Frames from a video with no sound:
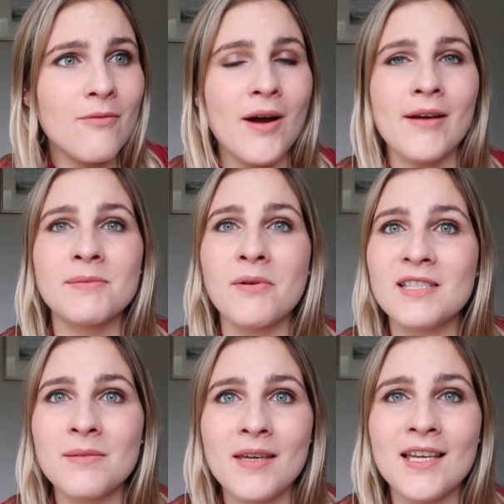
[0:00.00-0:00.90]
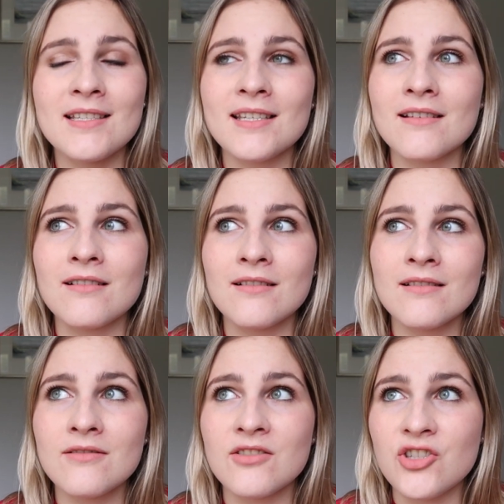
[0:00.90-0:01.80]
where I was supposed to be until
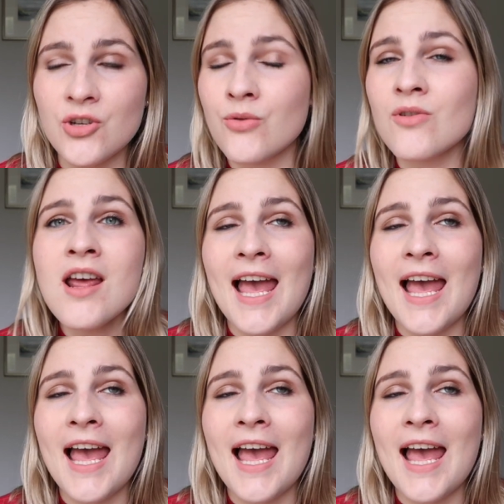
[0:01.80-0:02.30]
June,